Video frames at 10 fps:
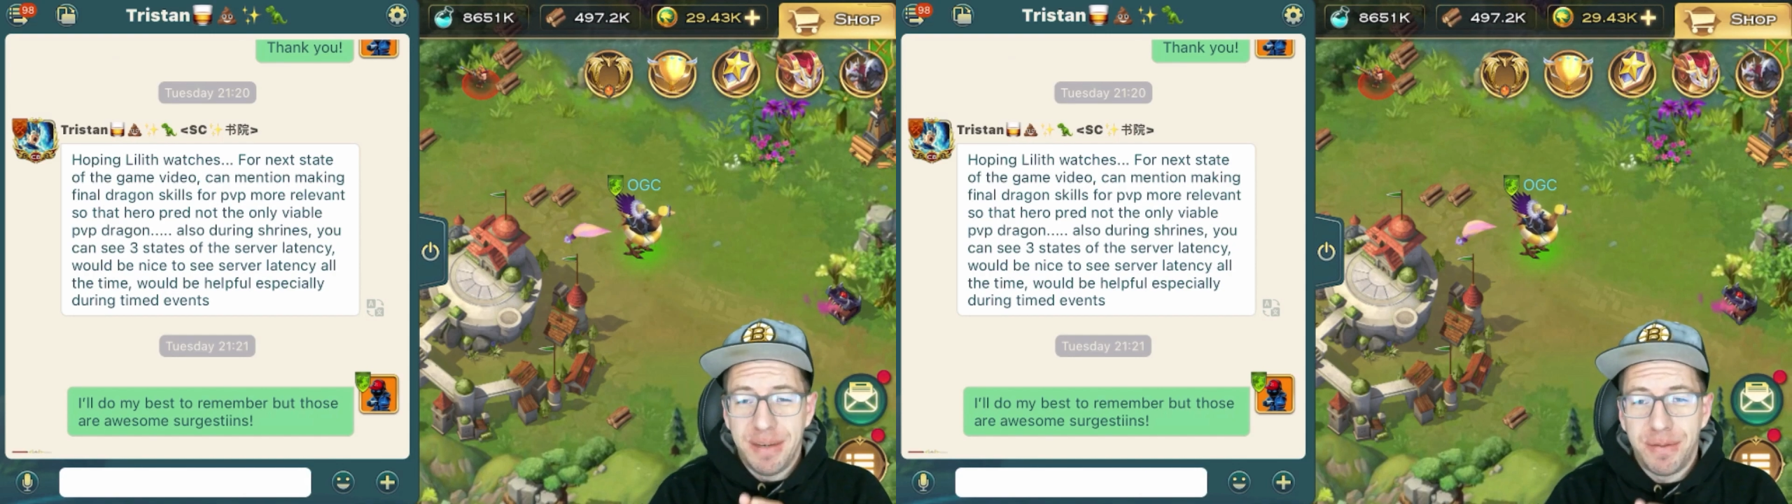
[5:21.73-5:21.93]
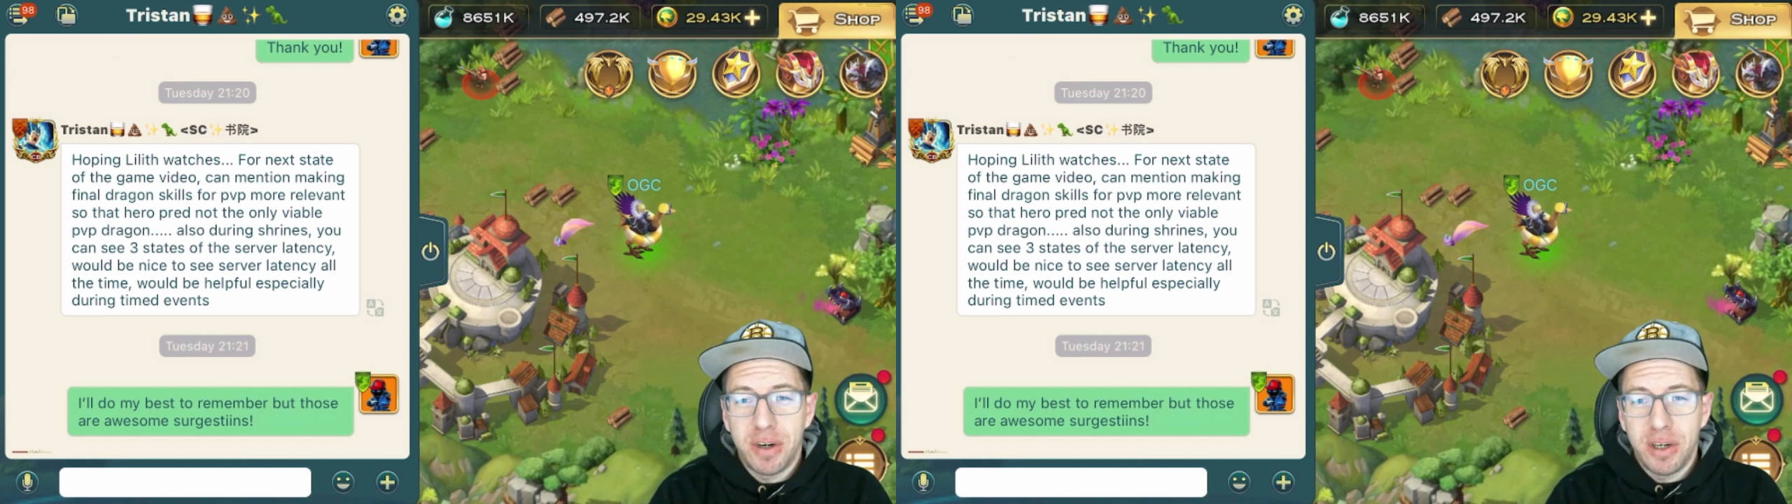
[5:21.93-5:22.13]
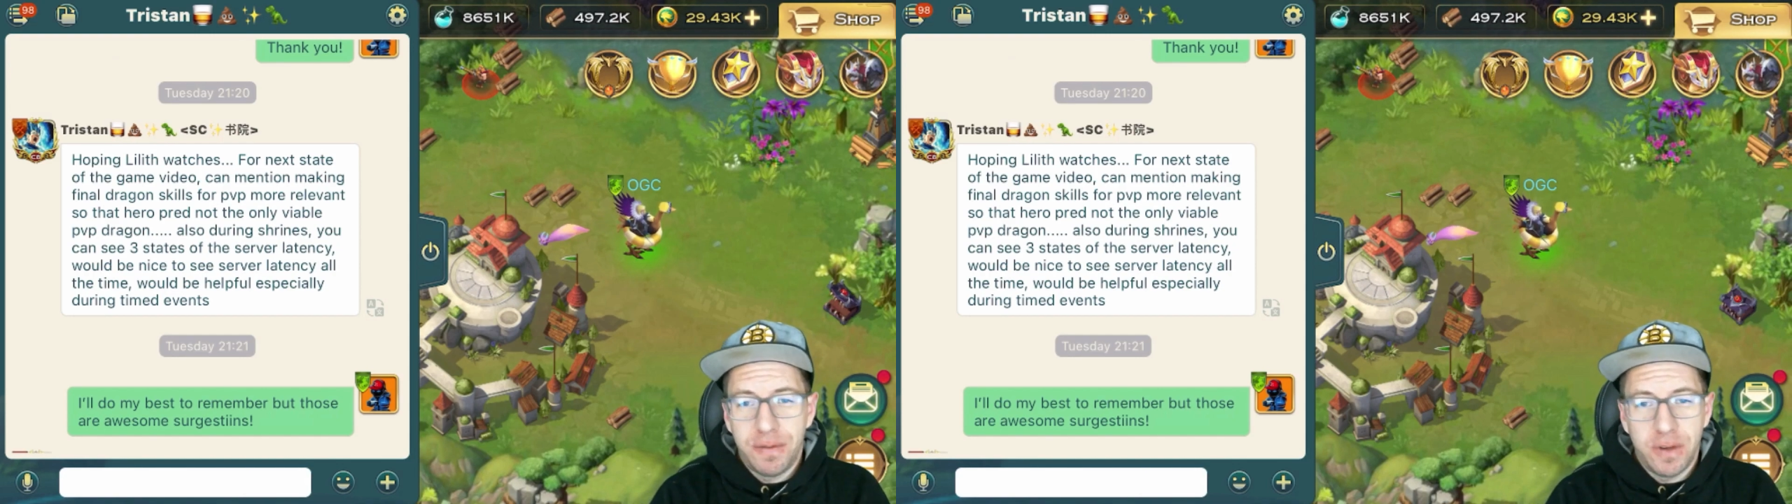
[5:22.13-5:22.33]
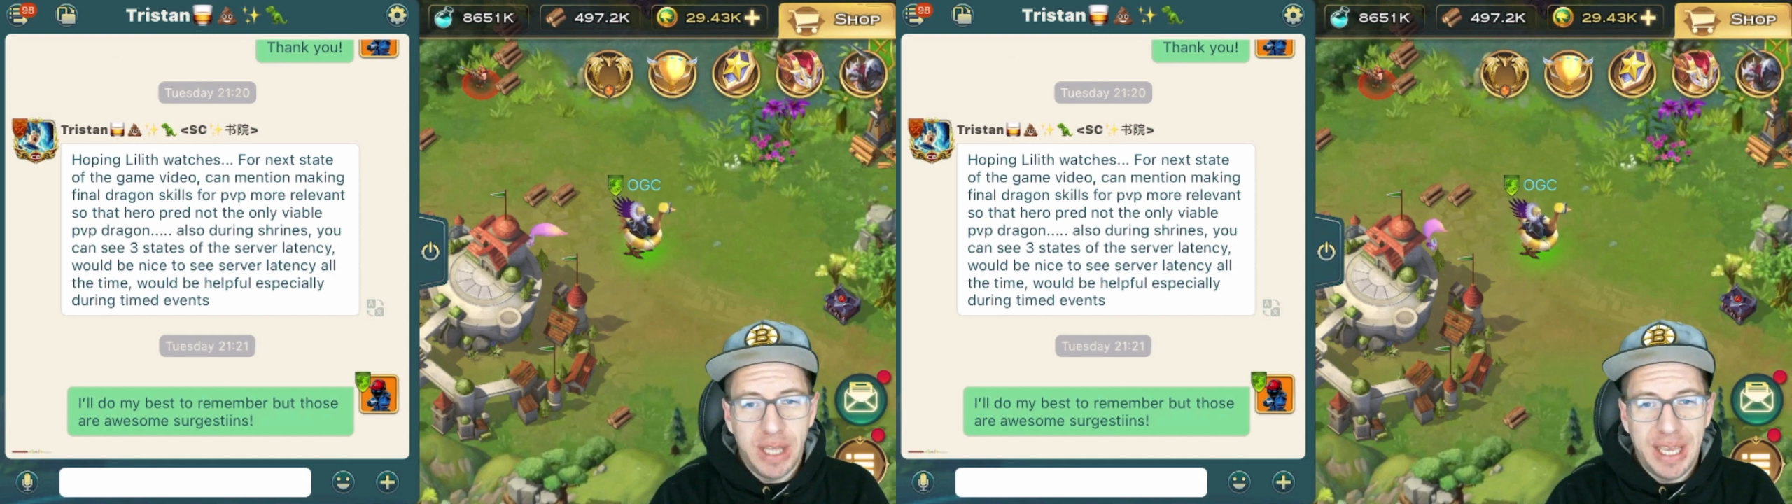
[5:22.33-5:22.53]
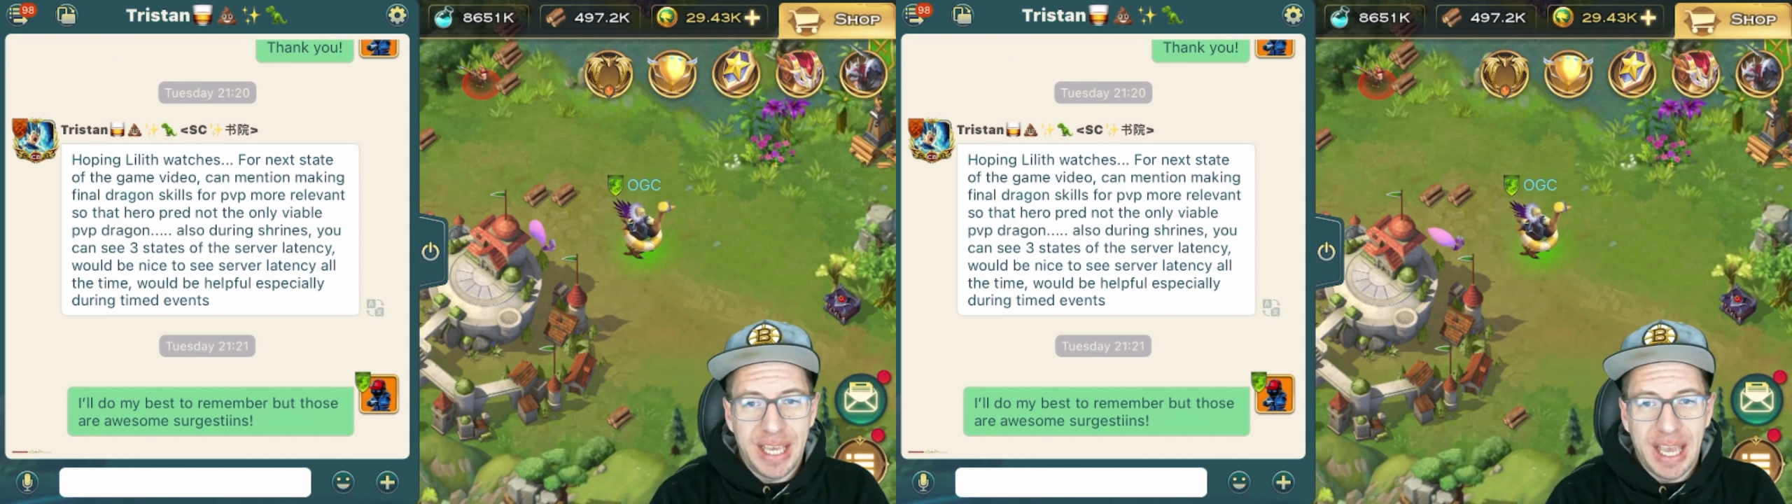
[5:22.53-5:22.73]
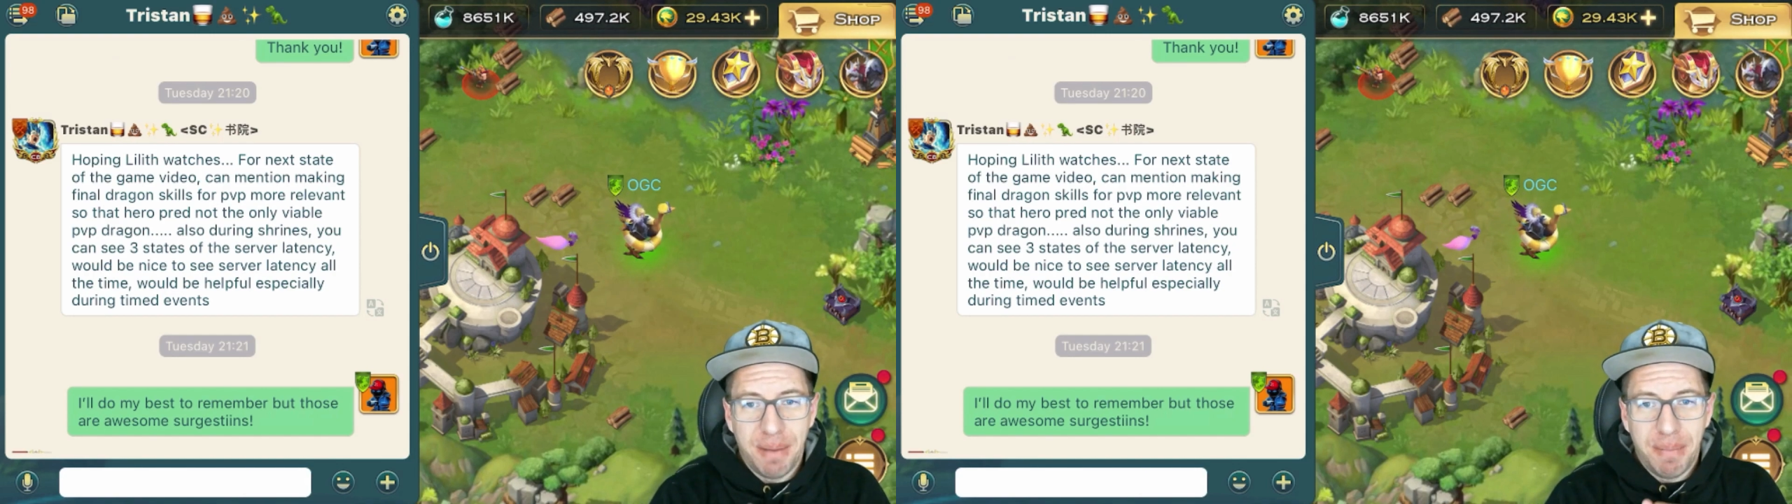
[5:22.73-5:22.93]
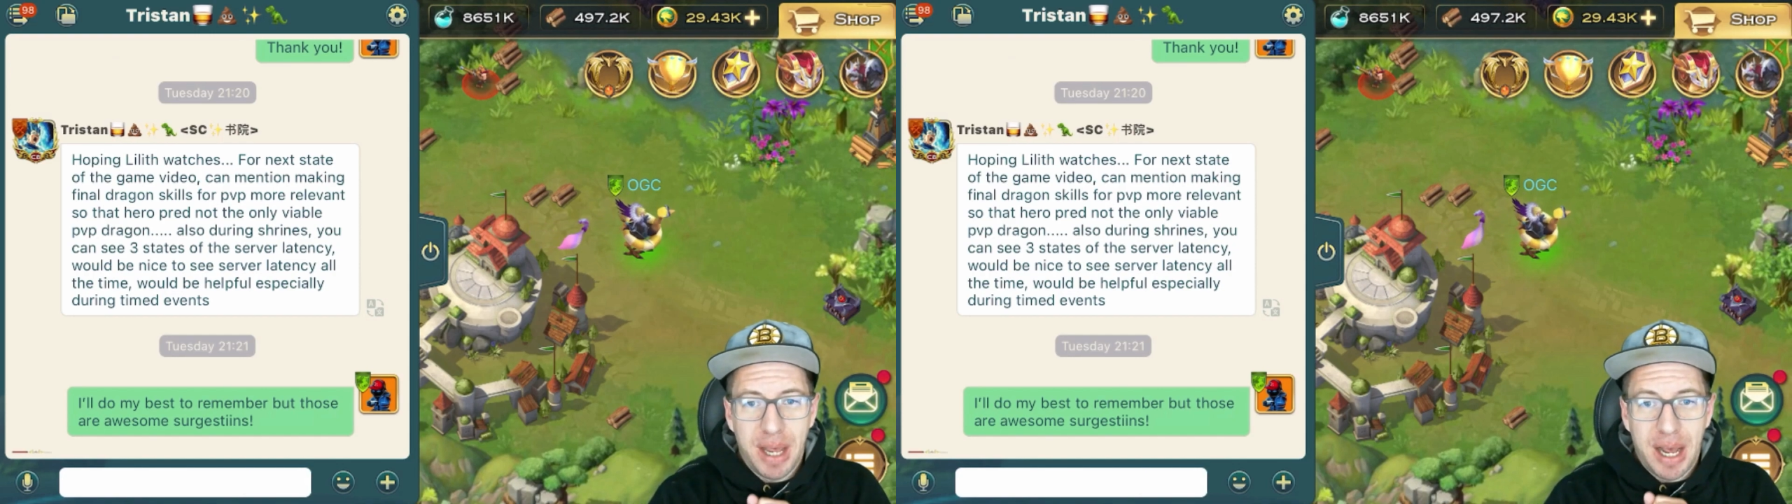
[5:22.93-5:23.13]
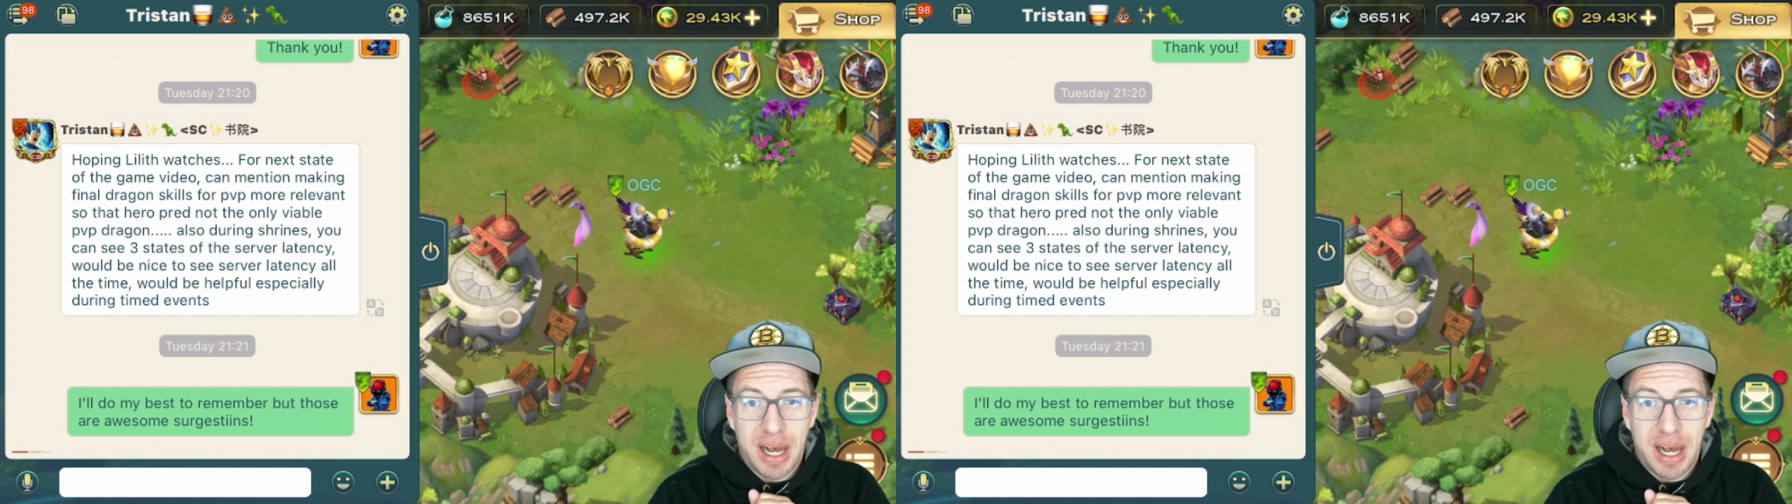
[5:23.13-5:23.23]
for late game,